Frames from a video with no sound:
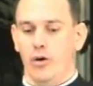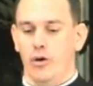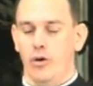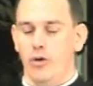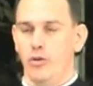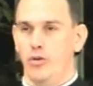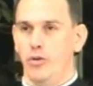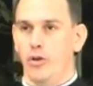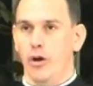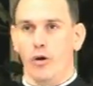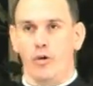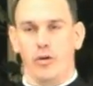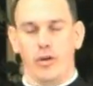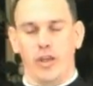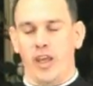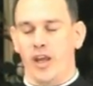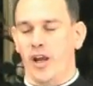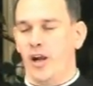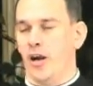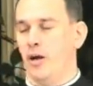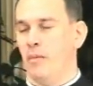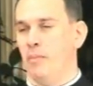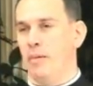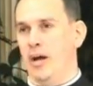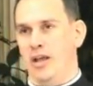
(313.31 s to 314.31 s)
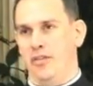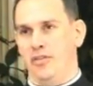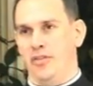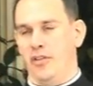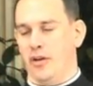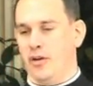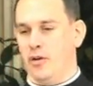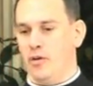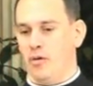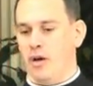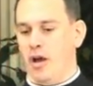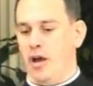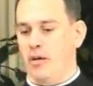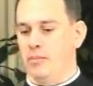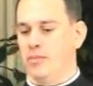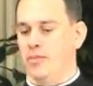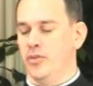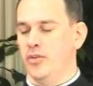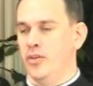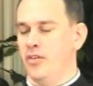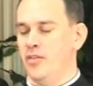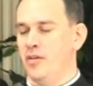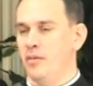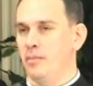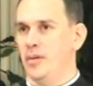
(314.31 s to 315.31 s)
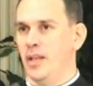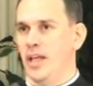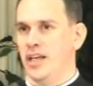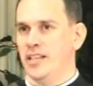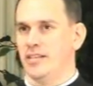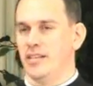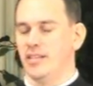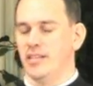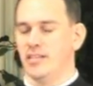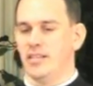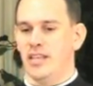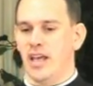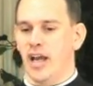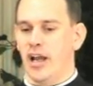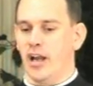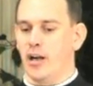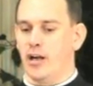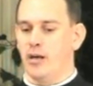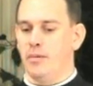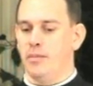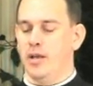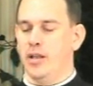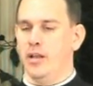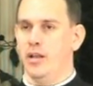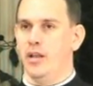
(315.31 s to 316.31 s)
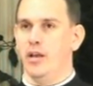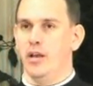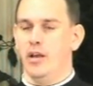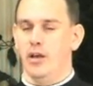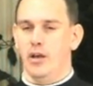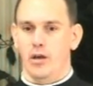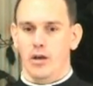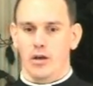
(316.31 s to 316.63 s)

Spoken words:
who don't care about the crumbs of the Blessed Sacrament.